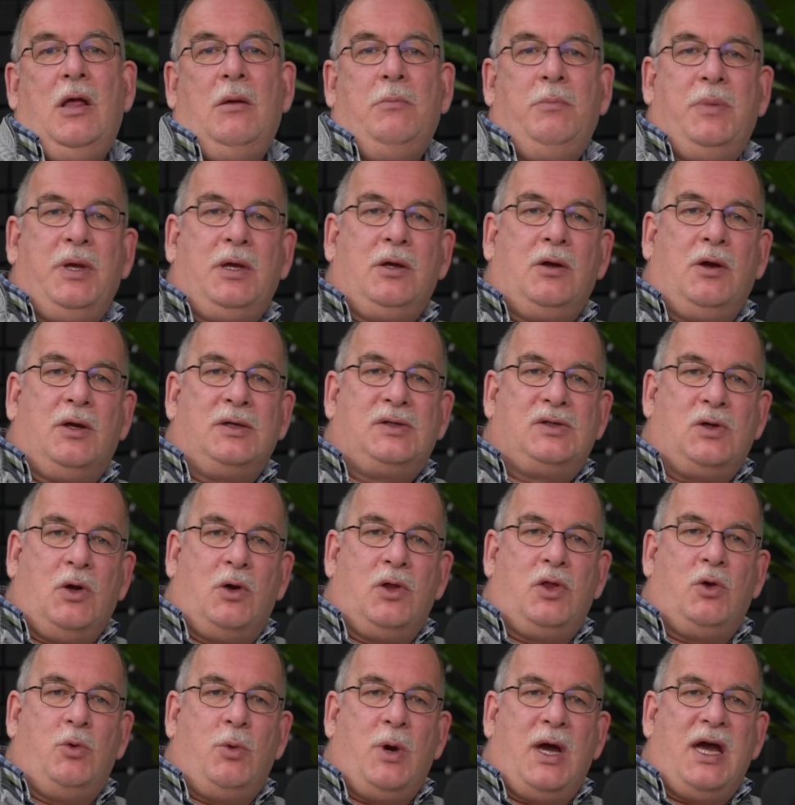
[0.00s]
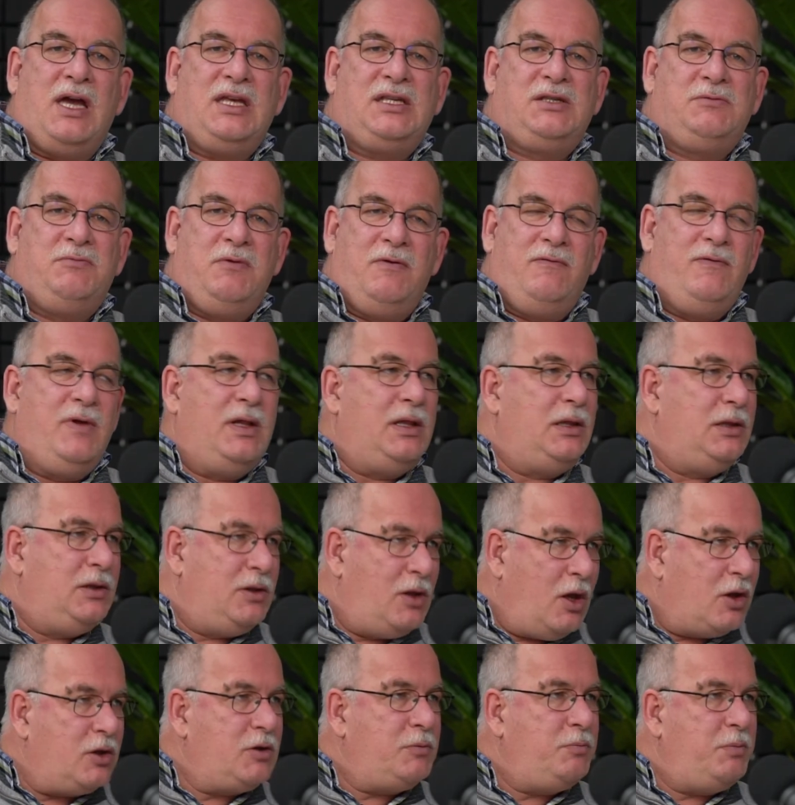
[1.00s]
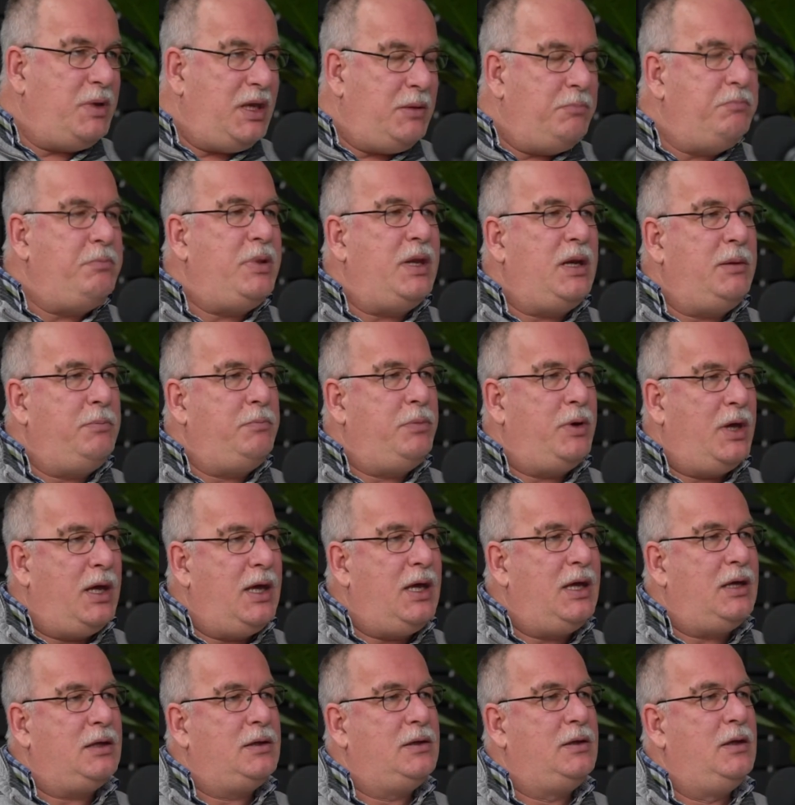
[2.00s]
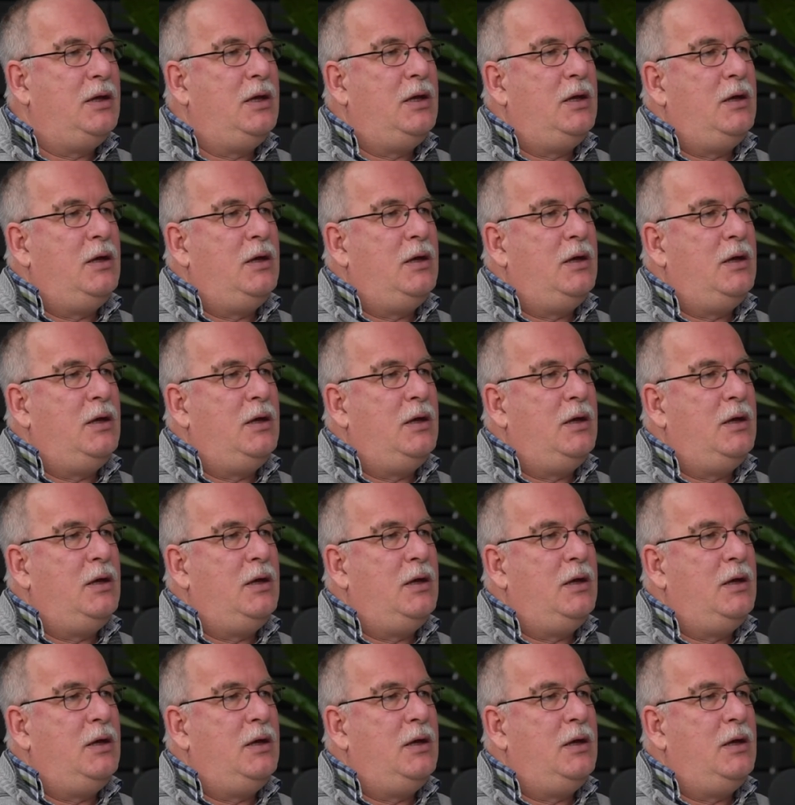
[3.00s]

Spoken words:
because otherwise we will not be prepared